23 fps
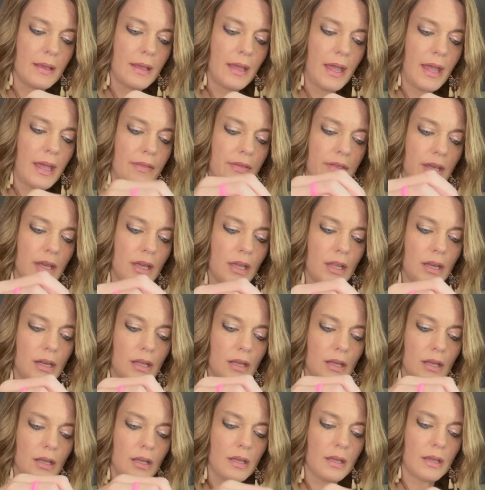and then
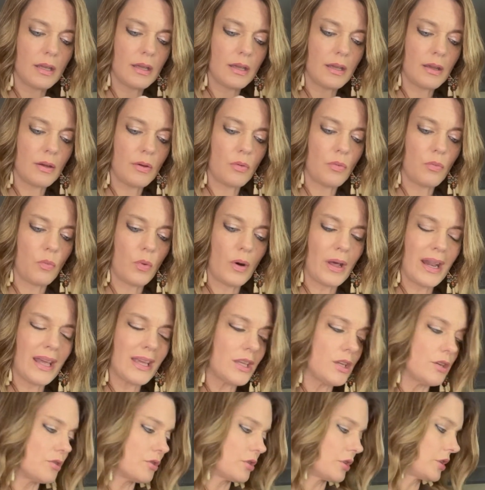what I
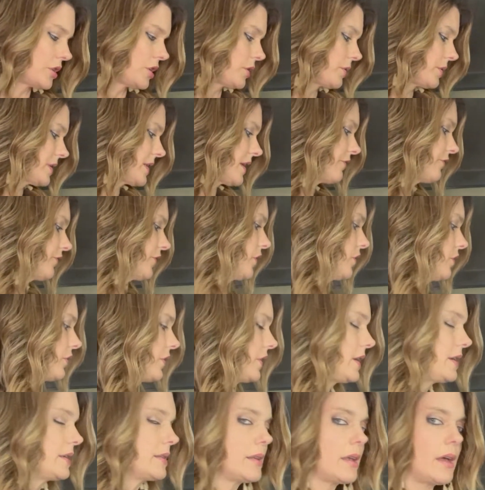usually do is I fill
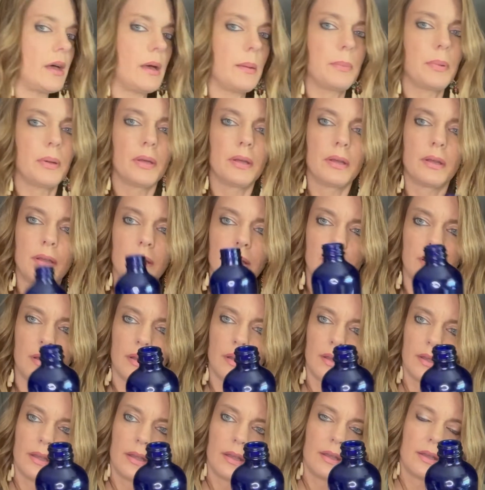these up,
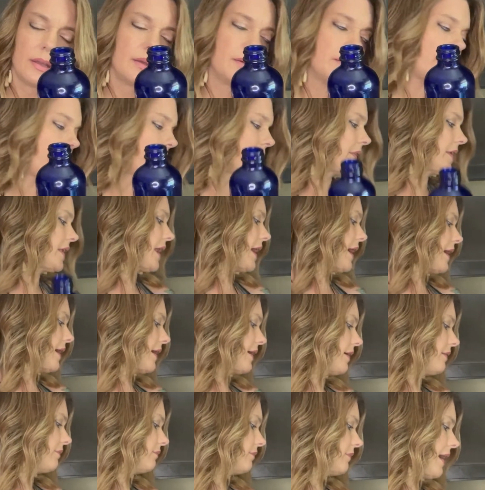and
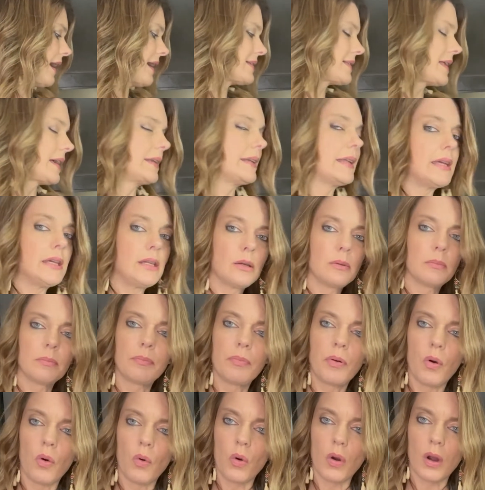then as I need them,
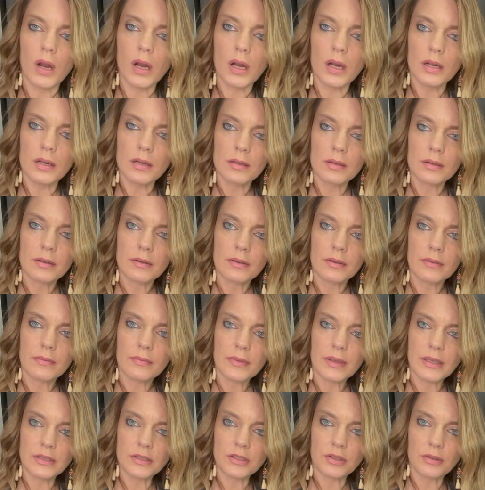pour
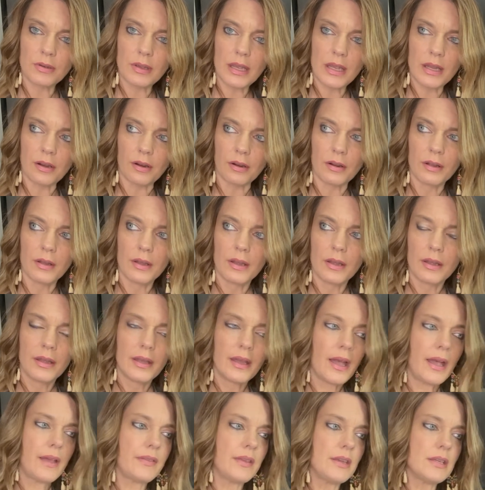into here.
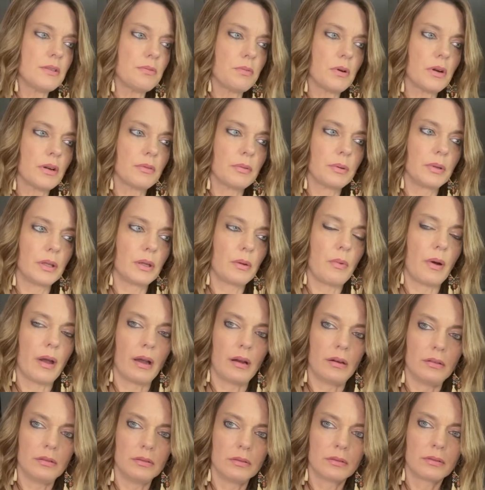And these work really
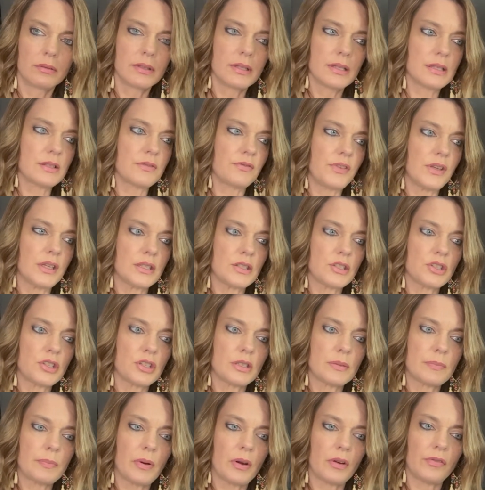well. This fits
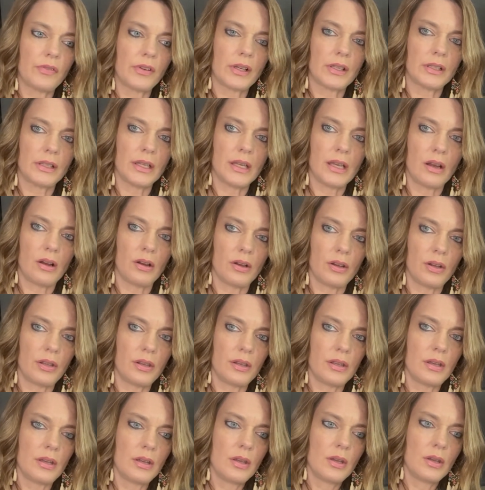just perfectly
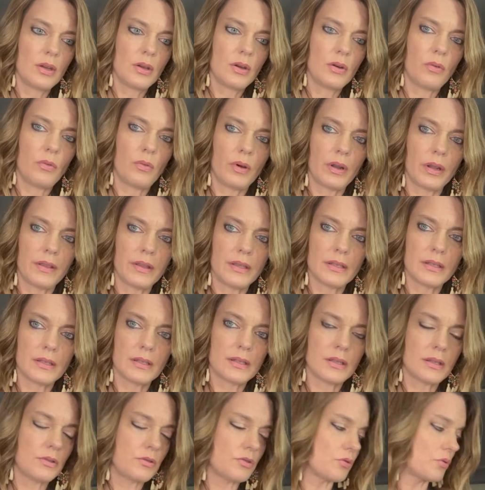on one of these
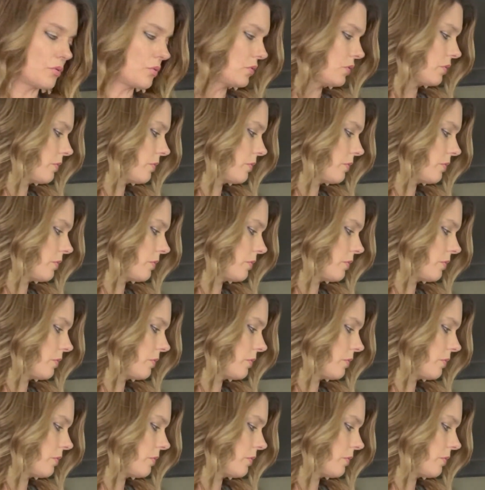essential oil